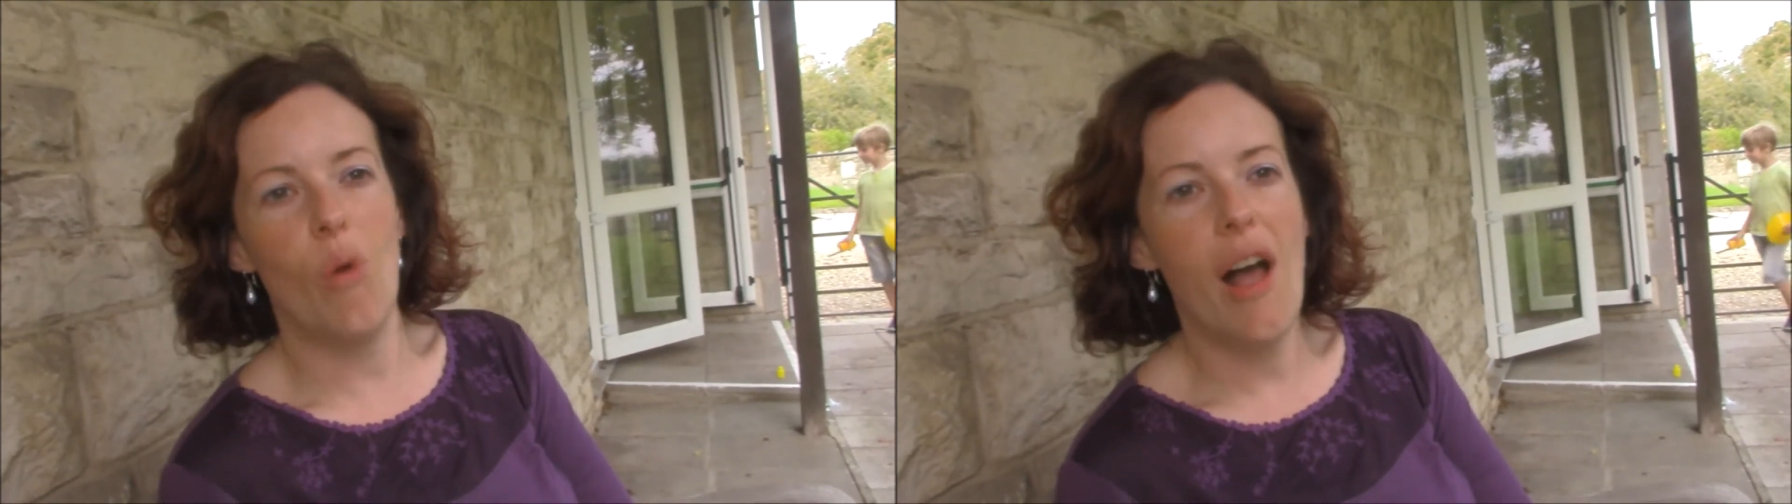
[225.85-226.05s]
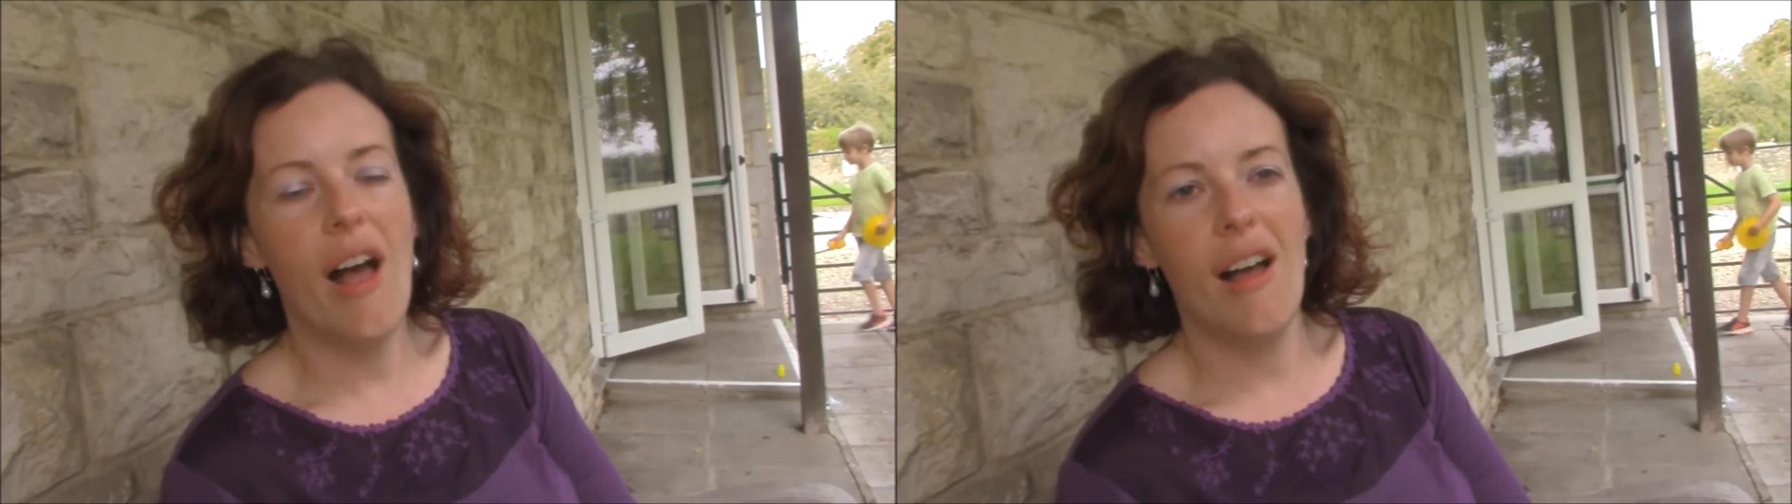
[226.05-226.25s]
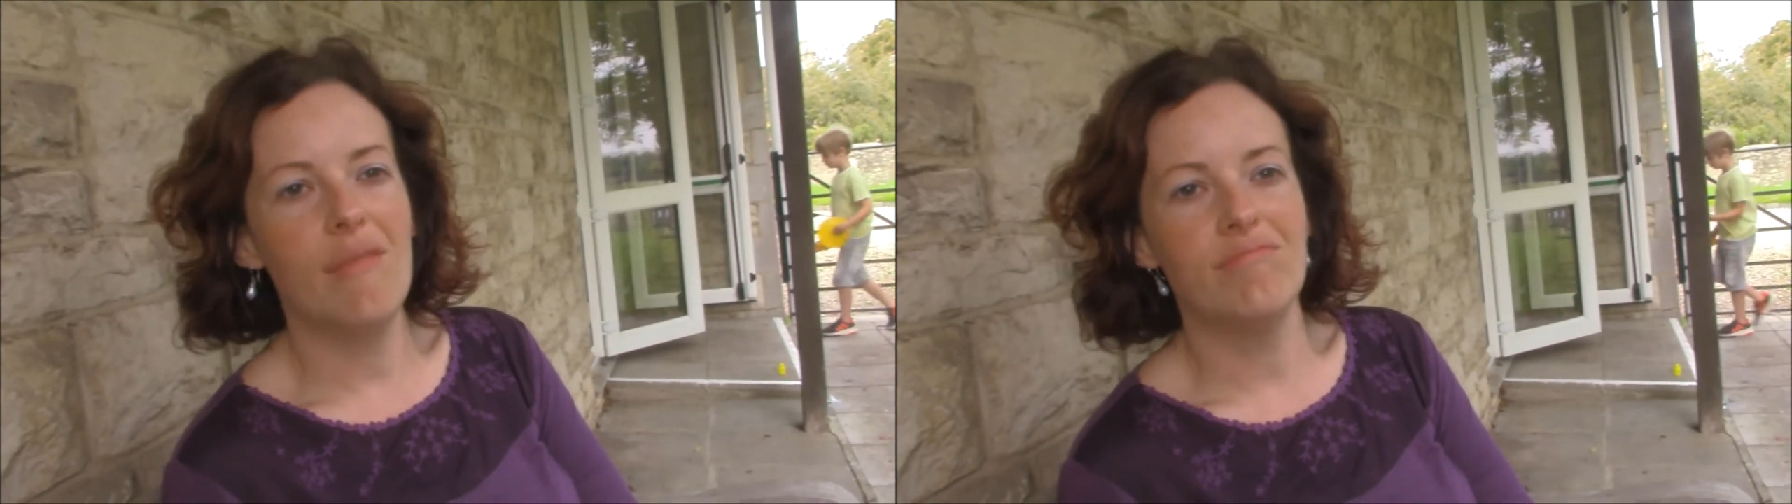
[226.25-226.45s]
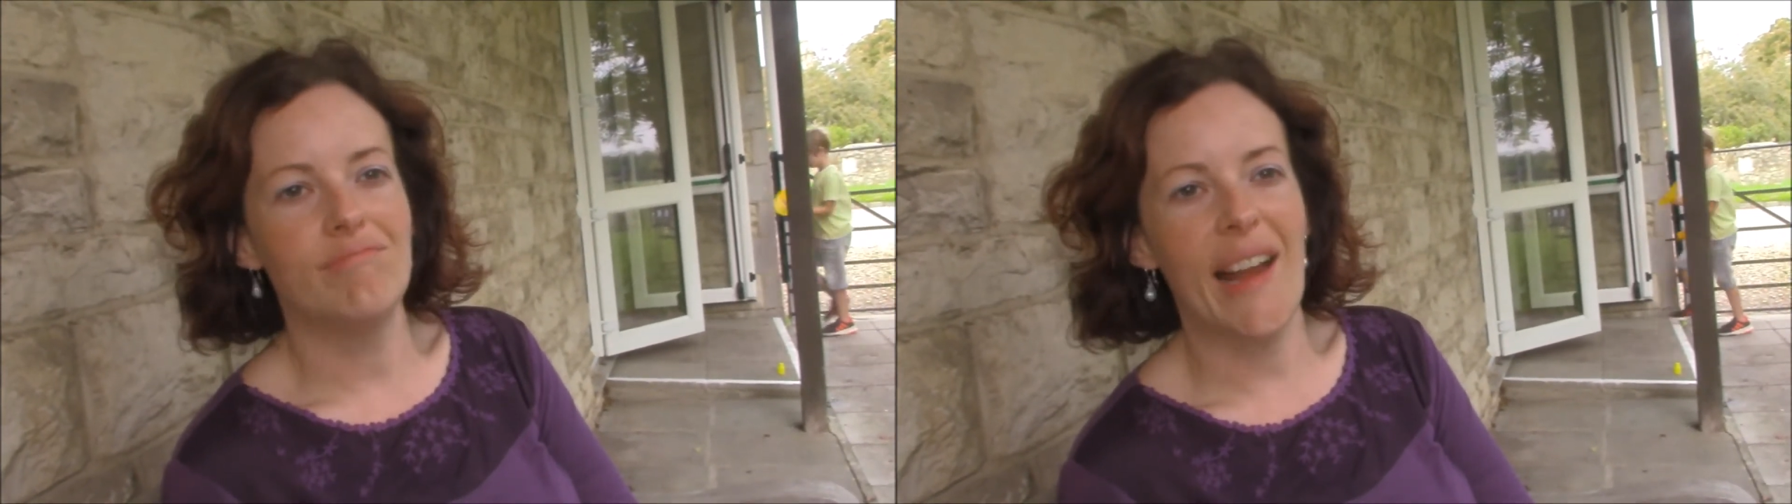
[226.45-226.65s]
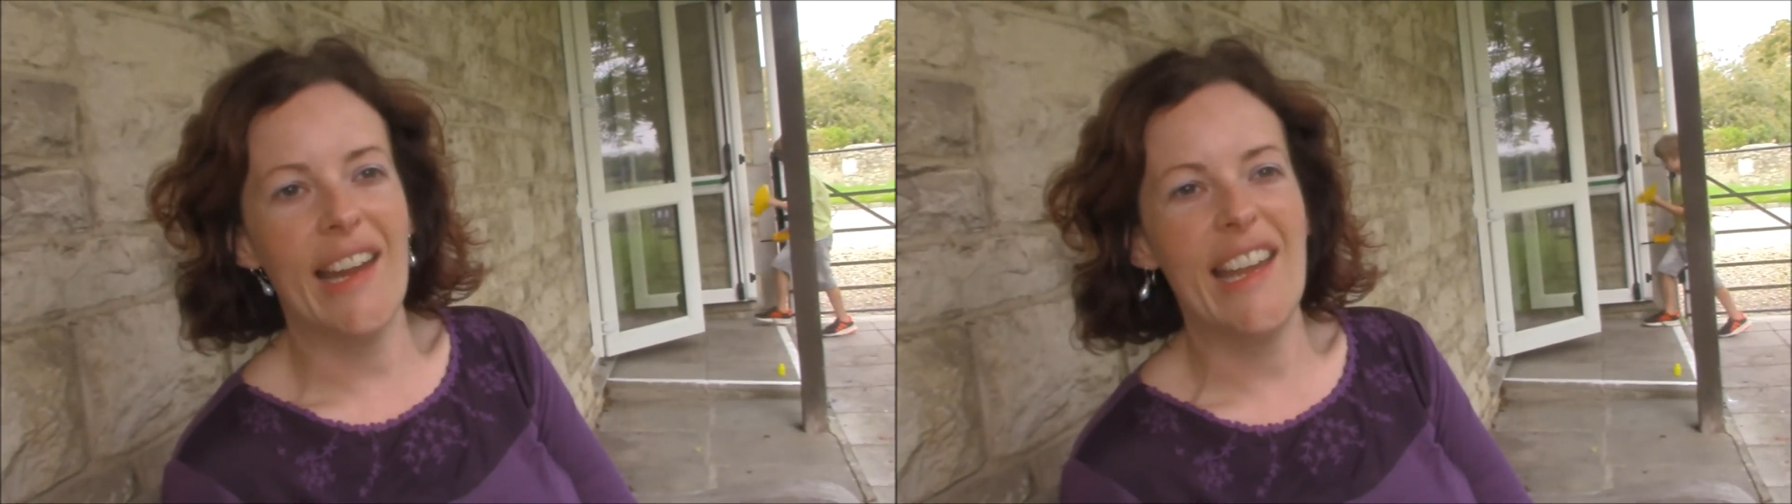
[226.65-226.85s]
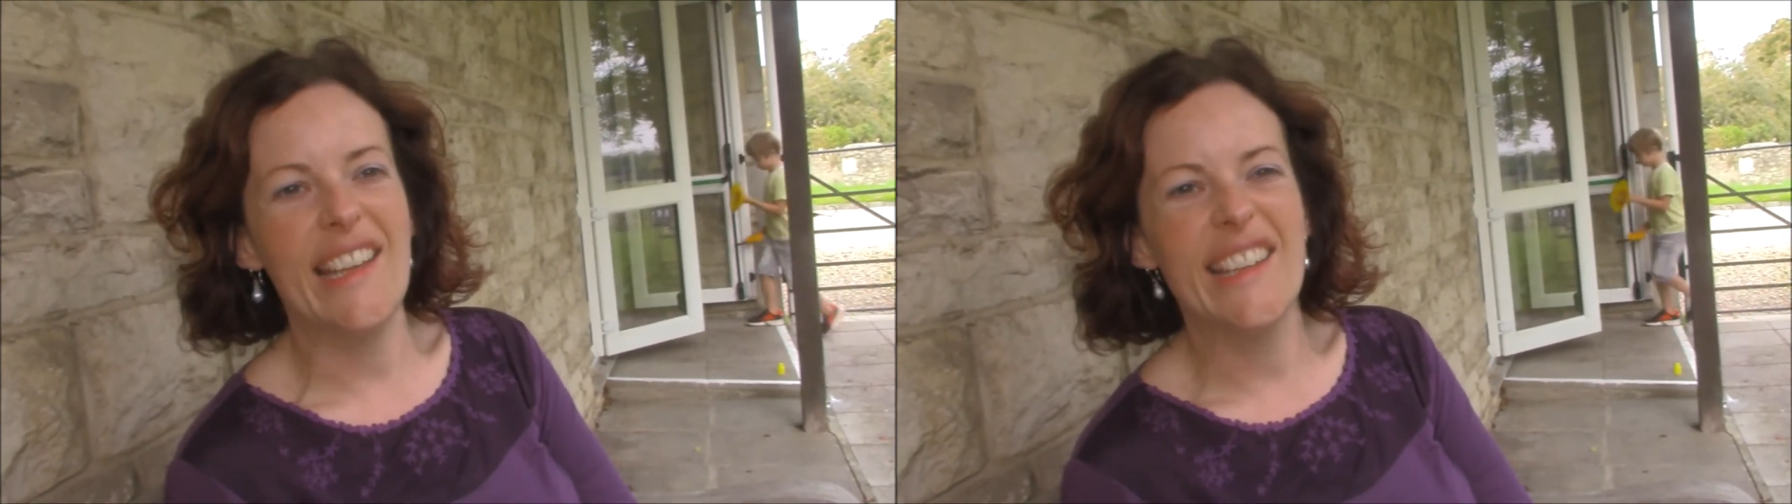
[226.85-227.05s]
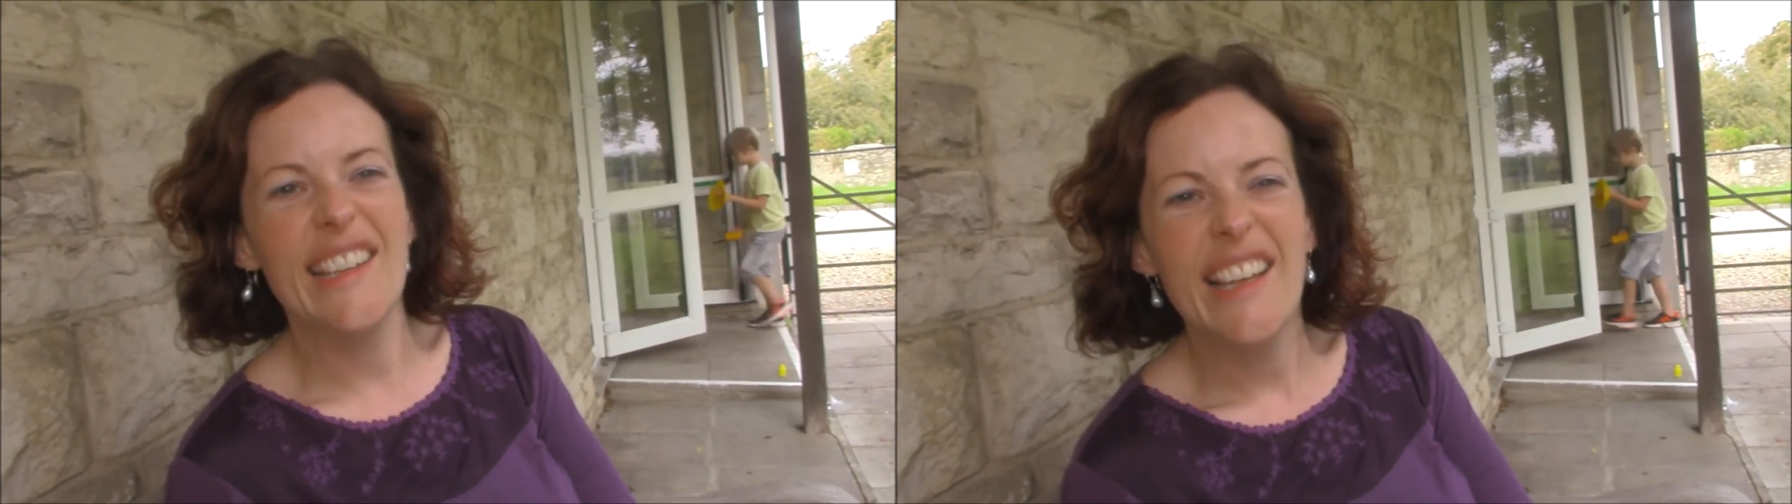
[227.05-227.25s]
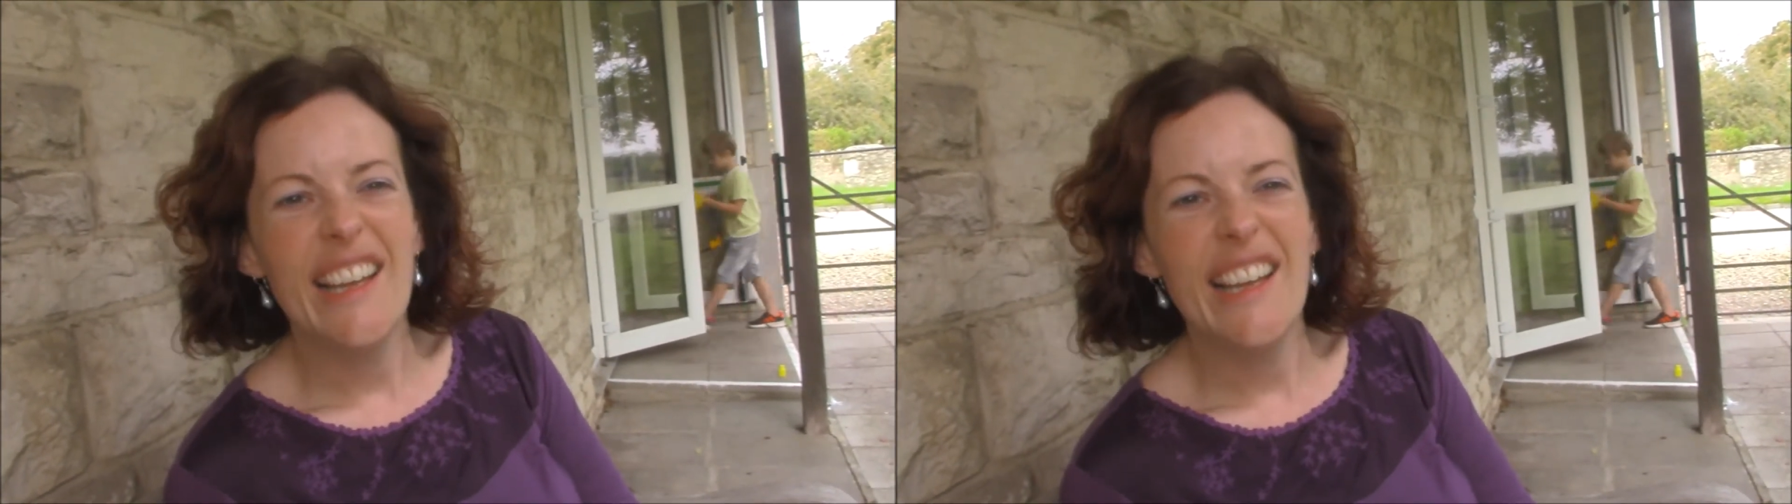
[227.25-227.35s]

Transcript: were back in,